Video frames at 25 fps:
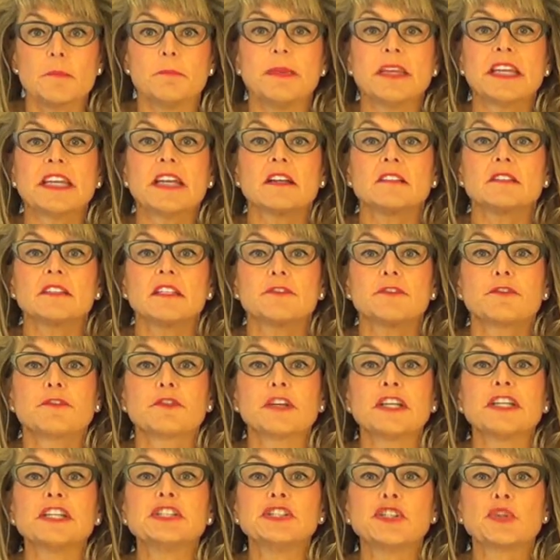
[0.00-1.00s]
because it
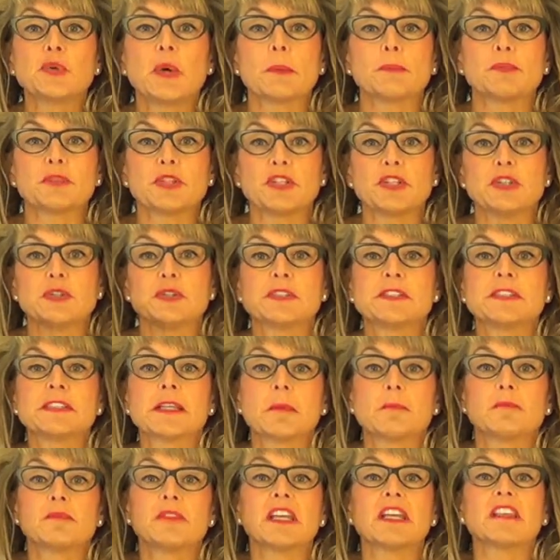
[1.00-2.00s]
frees you up to do
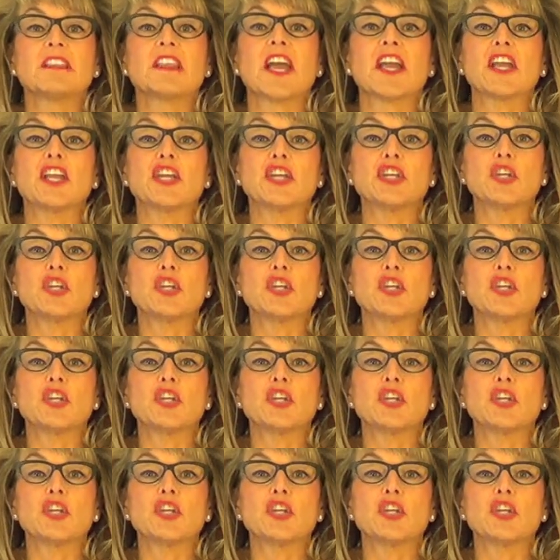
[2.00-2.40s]
something that